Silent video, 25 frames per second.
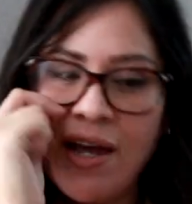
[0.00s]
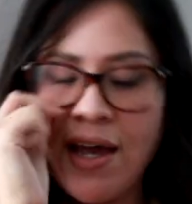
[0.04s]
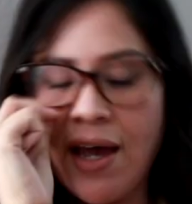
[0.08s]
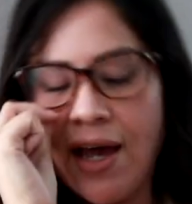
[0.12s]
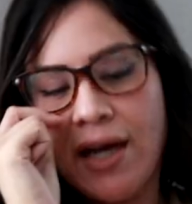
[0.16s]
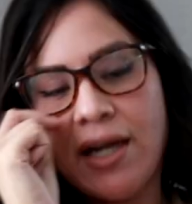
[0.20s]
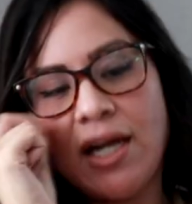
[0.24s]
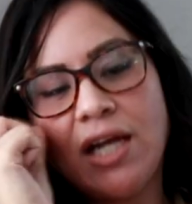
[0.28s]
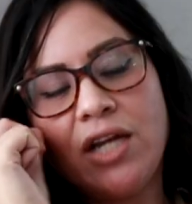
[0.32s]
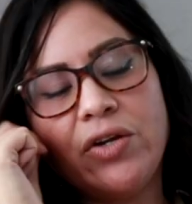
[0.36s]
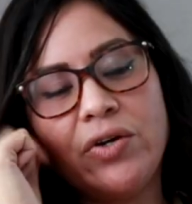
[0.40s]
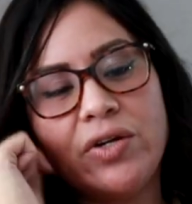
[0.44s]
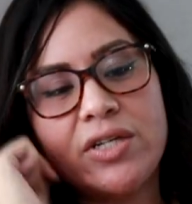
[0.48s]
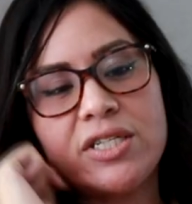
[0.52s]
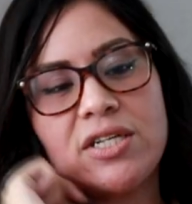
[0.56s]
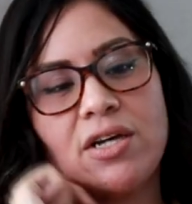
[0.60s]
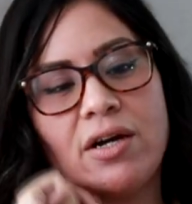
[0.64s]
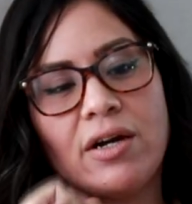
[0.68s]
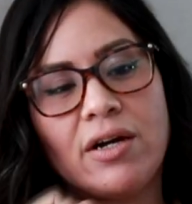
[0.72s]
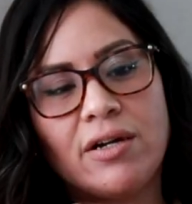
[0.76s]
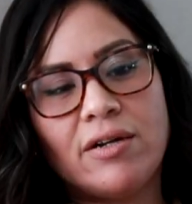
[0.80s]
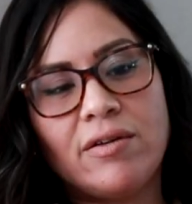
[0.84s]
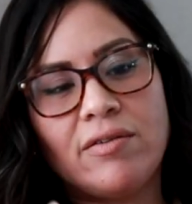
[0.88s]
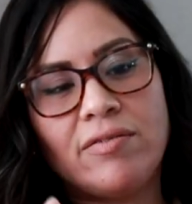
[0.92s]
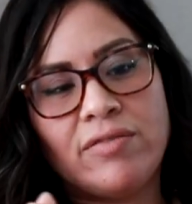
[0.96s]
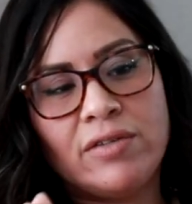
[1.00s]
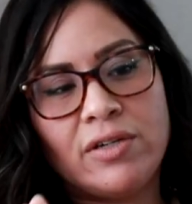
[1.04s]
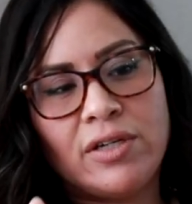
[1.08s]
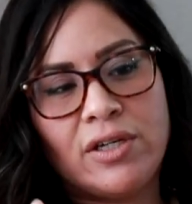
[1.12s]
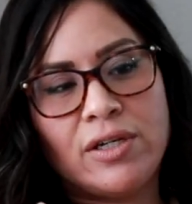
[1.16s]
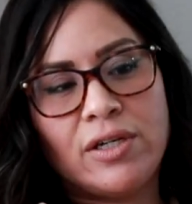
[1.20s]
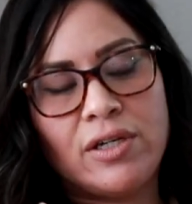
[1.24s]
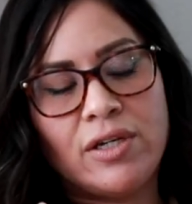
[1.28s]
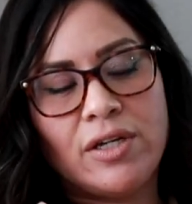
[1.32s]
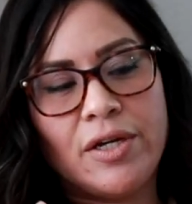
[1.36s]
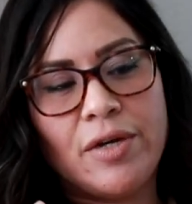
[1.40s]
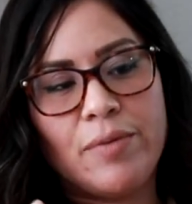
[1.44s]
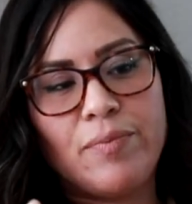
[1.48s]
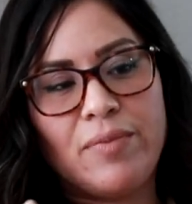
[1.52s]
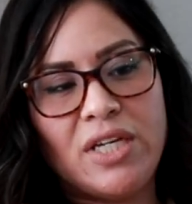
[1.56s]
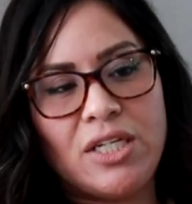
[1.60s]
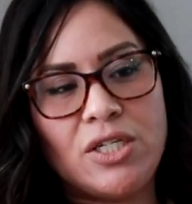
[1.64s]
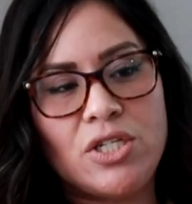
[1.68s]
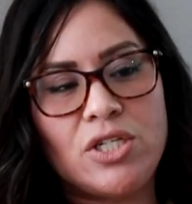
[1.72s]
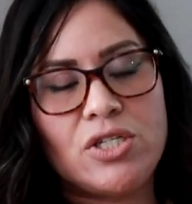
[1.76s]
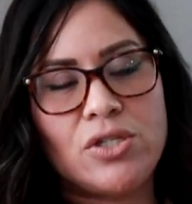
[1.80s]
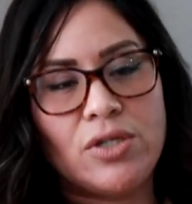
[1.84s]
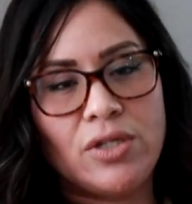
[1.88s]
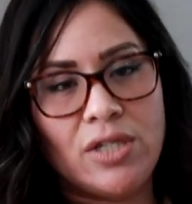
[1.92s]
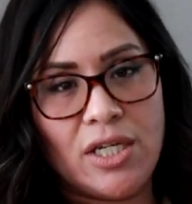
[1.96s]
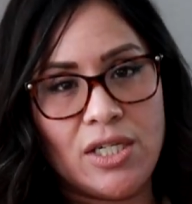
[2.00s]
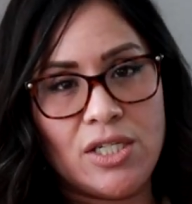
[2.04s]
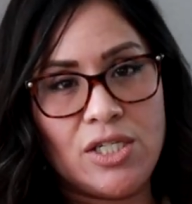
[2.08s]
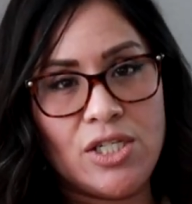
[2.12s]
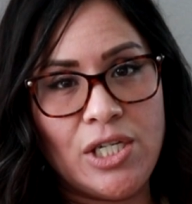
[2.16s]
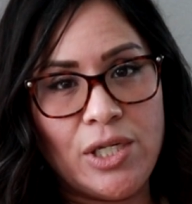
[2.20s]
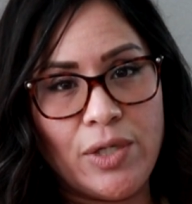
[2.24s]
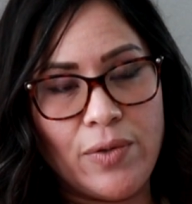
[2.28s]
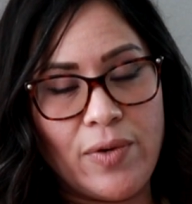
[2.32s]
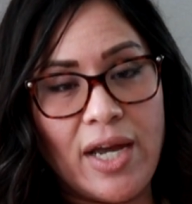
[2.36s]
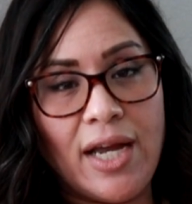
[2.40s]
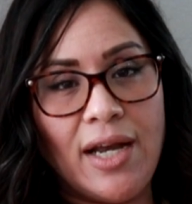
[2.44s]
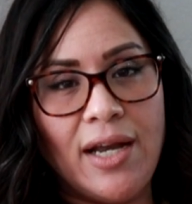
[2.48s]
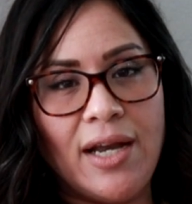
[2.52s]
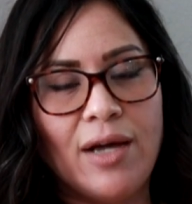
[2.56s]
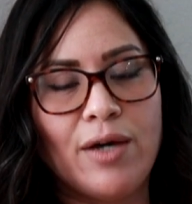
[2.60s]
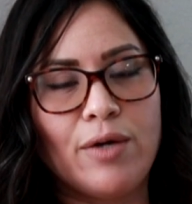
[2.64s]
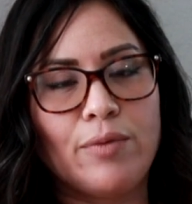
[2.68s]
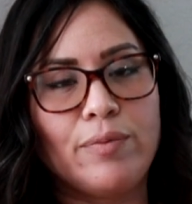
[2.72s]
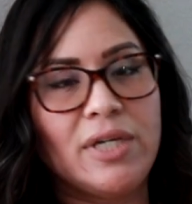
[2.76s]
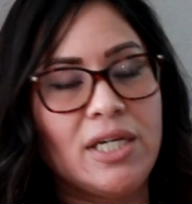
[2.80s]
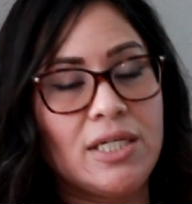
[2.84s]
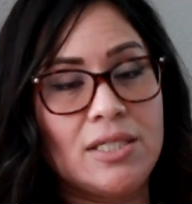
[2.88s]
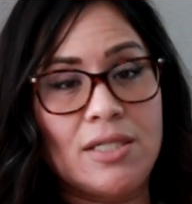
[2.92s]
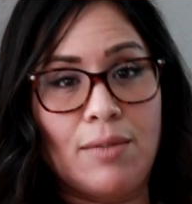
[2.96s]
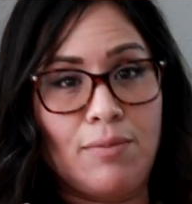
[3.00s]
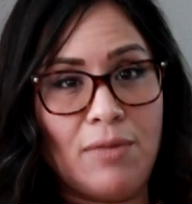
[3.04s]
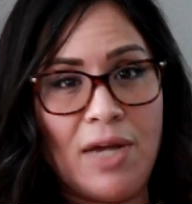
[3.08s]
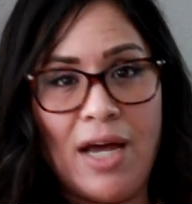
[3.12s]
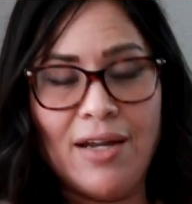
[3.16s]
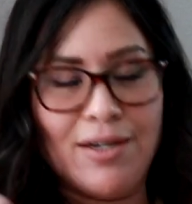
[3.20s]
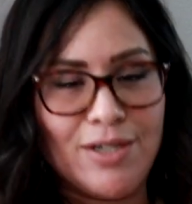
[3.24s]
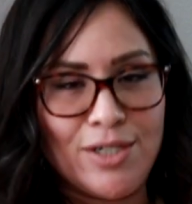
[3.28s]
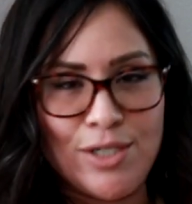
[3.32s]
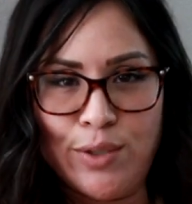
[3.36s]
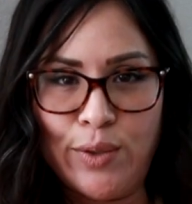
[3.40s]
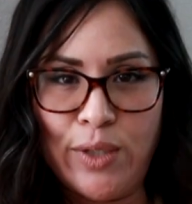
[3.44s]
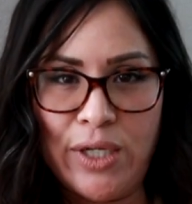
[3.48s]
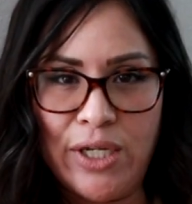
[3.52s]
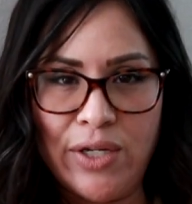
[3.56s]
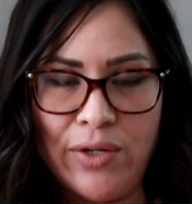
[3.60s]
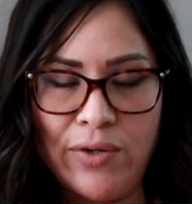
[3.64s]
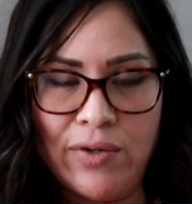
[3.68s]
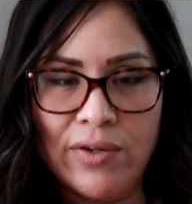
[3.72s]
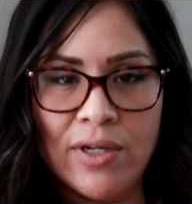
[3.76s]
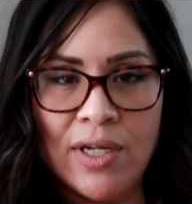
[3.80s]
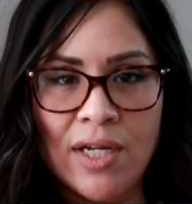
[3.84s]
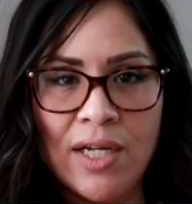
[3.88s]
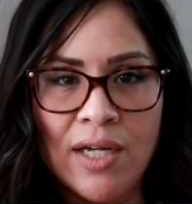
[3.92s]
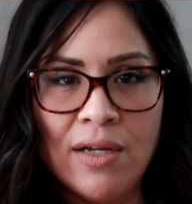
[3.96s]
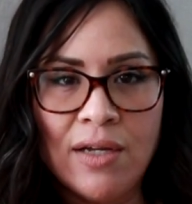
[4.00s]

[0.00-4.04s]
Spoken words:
And I know it's hard for me to show that to you right now because I'm not showing you